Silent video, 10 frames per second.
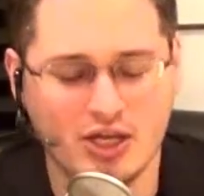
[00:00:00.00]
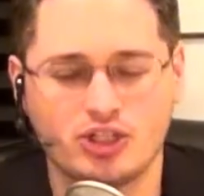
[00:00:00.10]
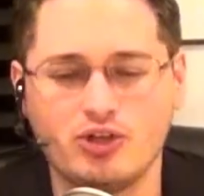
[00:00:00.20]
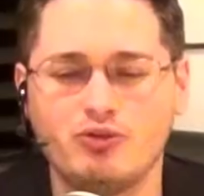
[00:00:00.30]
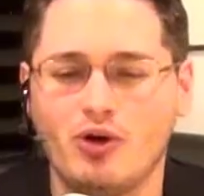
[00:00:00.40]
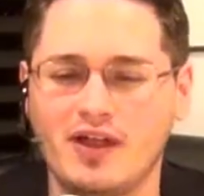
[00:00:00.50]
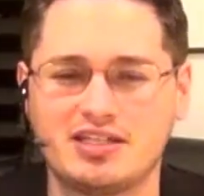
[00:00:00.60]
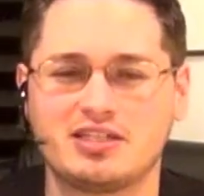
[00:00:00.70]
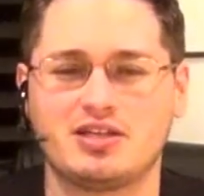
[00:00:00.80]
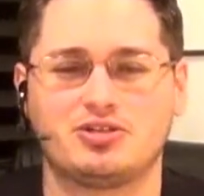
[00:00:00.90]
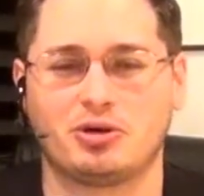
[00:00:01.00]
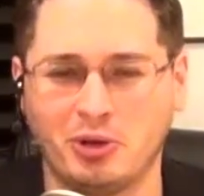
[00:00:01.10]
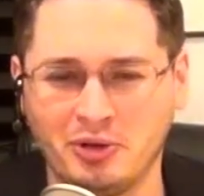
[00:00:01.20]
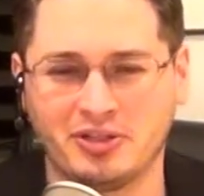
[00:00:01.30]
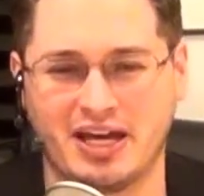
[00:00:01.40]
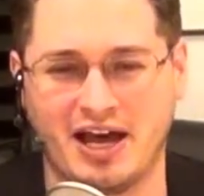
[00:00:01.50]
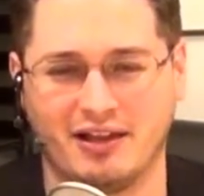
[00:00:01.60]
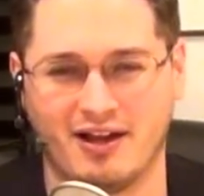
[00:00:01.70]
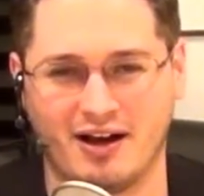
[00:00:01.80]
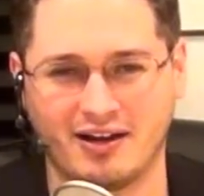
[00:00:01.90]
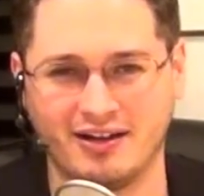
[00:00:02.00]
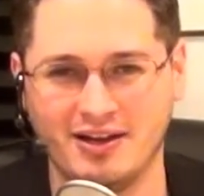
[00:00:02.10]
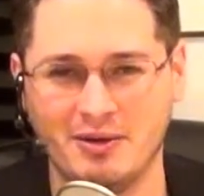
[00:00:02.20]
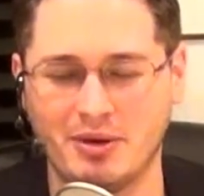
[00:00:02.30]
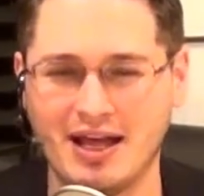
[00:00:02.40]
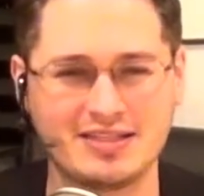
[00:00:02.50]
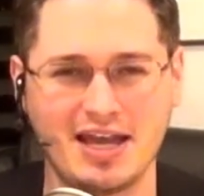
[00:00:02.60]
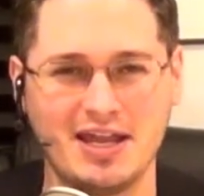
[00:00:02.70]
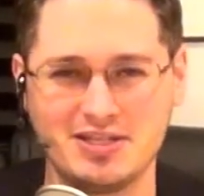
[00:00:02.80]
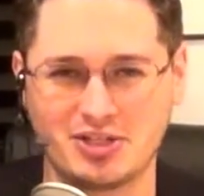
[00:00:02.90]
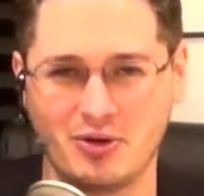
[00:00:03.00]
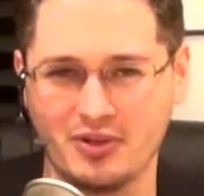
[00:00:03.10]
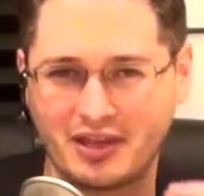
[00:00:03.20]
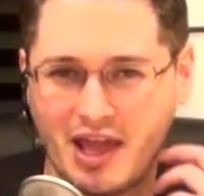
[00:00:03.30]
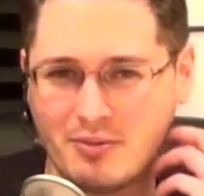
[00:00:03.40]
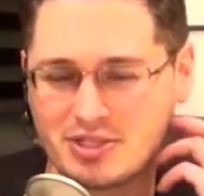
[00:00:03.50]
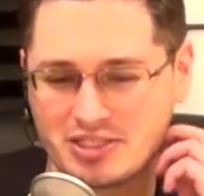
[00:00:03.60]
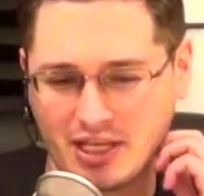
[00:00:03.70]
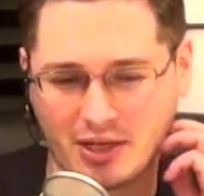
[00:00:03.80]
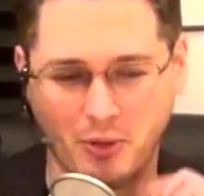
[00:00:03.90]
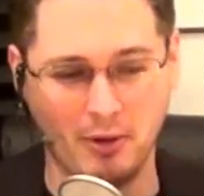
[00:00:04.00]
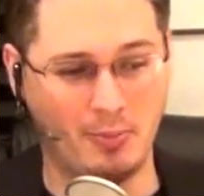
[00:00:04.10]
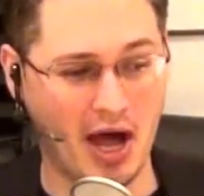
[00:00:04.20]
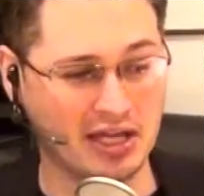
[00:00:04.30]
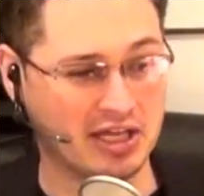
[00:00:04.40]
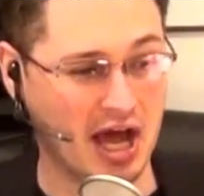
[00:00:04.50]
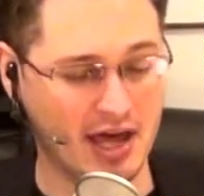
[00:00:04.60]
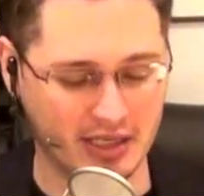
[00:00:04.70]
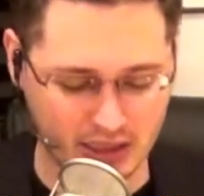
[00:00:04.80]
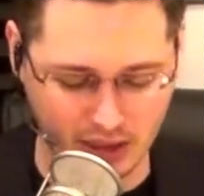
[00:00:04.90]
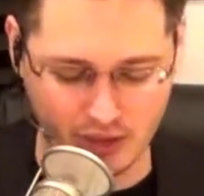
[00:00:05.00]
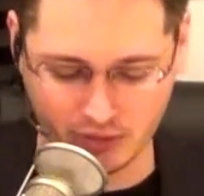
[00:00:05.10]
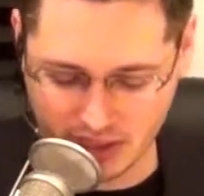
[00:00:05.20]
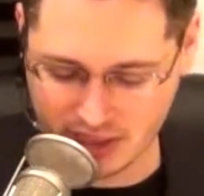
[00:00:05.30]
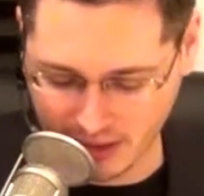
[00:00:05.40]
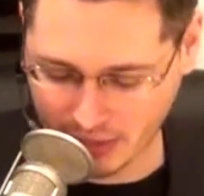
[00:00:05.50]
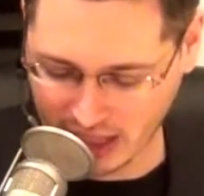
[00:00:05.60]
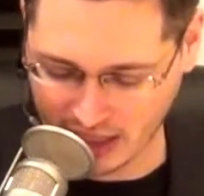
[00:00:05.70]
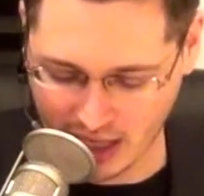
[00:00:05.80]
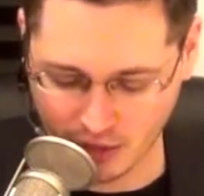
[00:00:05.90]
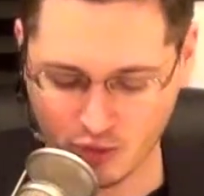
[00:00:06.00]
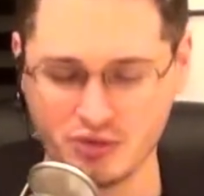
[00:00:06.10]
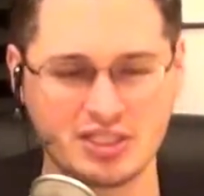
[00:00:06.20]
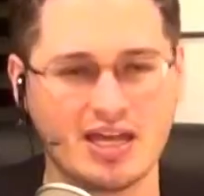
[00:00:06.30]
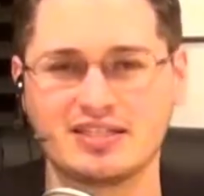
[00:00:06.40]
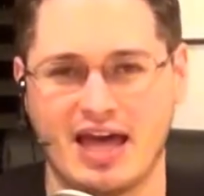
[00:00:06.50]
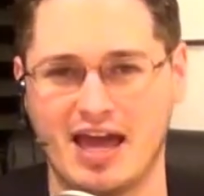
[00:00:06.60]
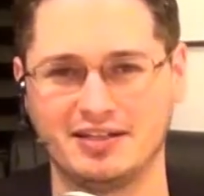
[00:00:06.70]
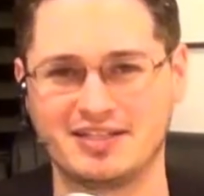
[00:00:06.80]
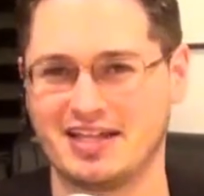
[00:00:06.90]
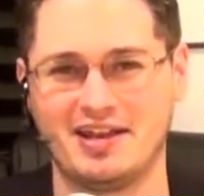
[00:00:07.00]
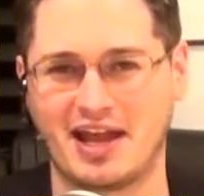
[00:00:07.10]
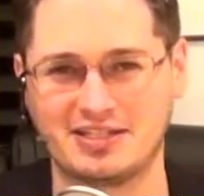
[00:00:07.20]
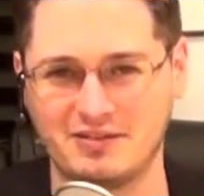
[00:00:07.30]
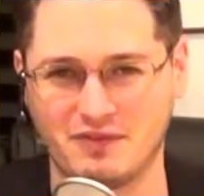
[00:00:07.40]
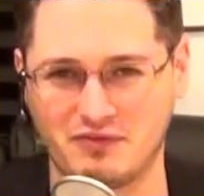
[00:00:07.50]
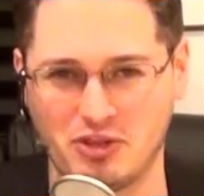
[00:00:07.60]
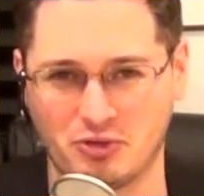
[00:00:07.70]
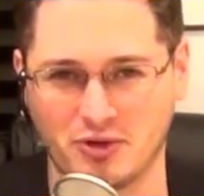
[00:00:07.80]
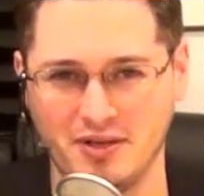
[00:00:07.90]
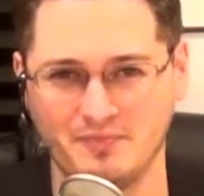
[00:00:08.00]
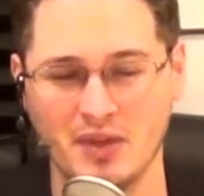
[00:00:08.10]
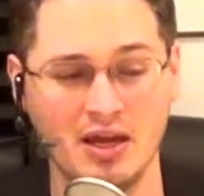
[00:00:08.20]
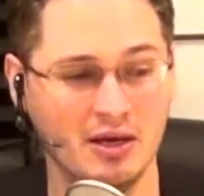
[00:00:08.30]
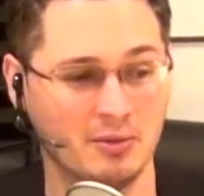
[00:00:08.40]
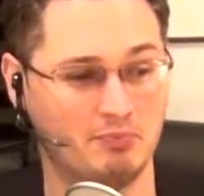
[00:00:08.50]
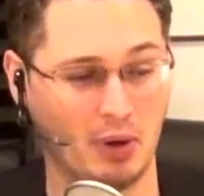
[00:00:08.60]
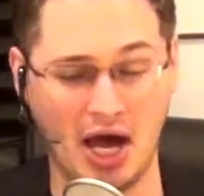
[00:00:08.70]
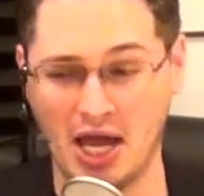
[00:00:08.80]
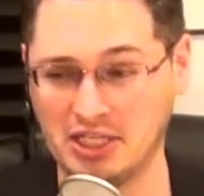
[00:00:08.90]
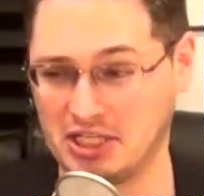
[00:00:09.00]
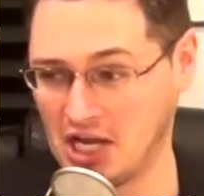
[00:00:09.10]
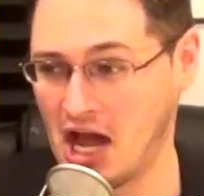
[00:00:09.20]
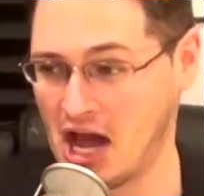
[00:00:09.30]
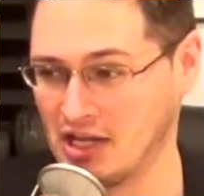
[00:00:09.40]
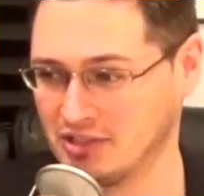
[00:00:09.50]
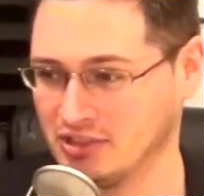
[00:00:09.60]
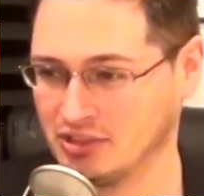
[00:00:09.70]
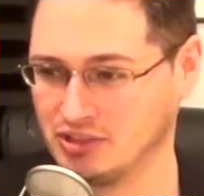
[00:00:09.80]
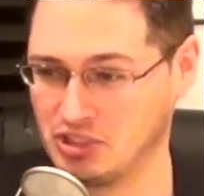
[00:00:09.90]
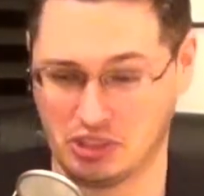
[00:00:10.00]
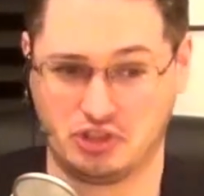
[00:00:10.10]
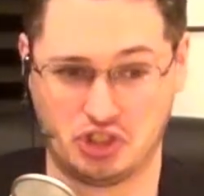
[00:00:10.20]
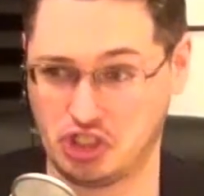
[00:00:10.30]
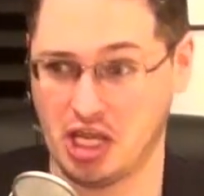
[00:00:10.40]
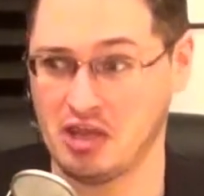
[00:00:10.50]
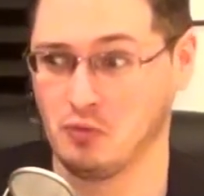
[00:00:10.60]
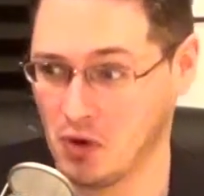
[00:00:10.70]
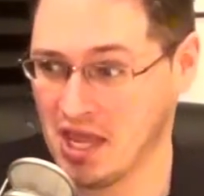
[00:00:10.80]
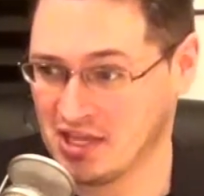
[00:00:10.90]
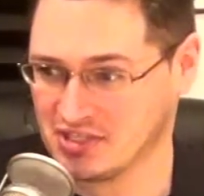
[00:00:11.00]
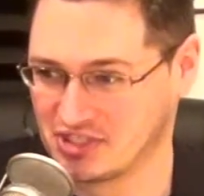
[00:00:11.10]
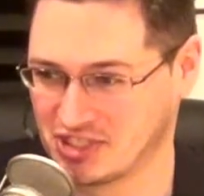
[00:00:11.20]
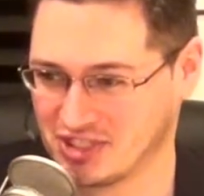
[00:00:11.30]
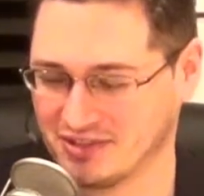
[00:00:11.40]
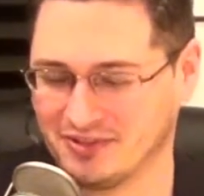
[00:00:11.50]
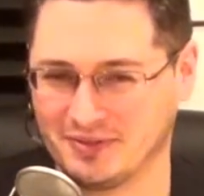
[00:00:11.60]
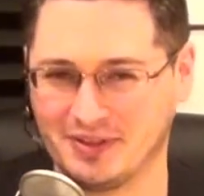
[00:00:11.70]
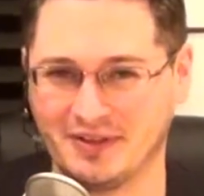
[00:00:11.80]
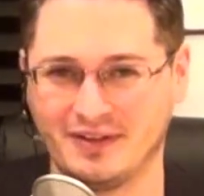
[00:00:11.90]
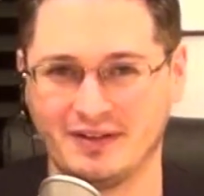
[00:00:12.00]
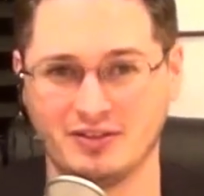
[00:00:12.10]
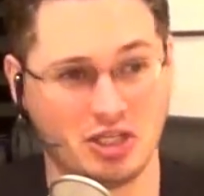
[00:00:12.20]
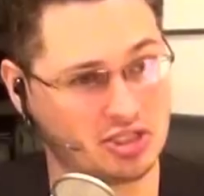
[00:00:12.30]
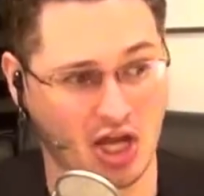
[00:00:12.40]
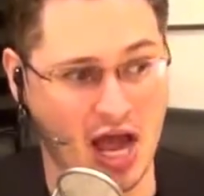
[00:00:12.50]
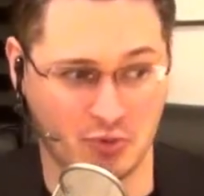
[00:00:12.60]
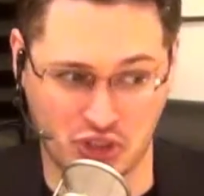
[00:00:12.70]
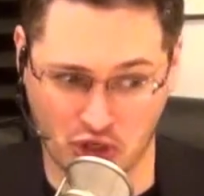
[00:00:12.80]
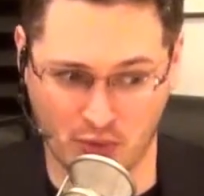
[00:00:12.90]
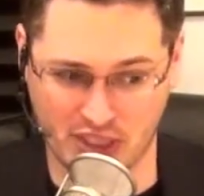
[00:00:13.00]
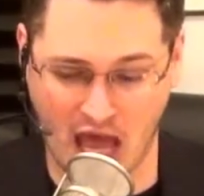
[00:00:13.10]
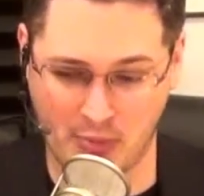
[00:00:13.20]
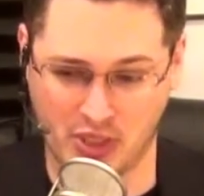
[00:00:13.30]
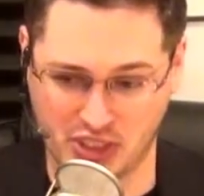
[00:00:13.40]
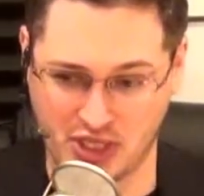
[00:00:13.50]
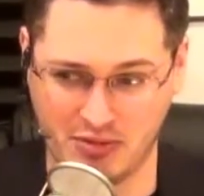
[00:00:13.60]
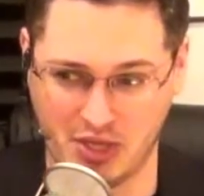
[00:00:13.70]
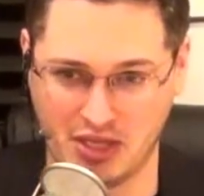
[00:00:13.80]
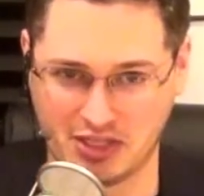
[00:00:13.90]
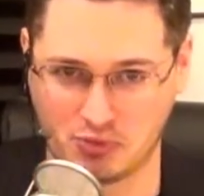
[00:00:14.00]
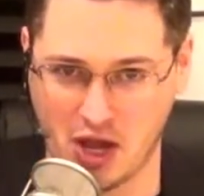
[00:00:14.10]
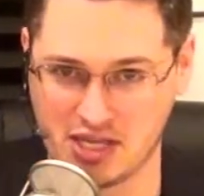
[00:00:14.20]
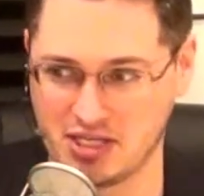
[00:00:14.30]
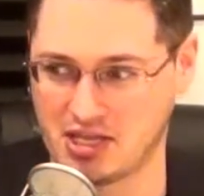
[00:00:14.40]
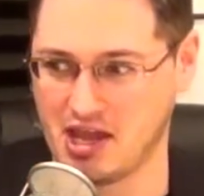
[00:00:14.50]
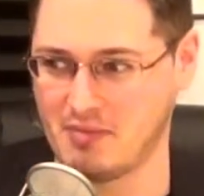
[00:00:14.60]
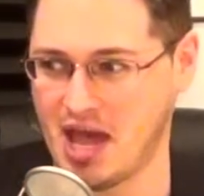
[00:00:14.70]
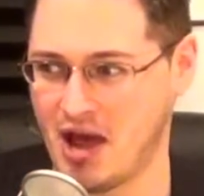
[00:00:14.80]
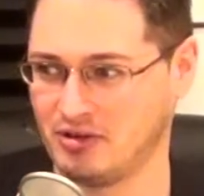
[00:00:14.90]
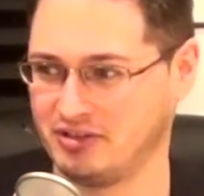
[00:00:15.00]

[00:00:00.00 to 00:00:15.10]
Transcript: so you know that's his internal dialogue. But outside, he's going to the cameras. He's like, well, by God. He literally said, by God. Who says that? It's not 1953. By God. G- gee whiz. This guy was sure was happy to see me. That's why he came out.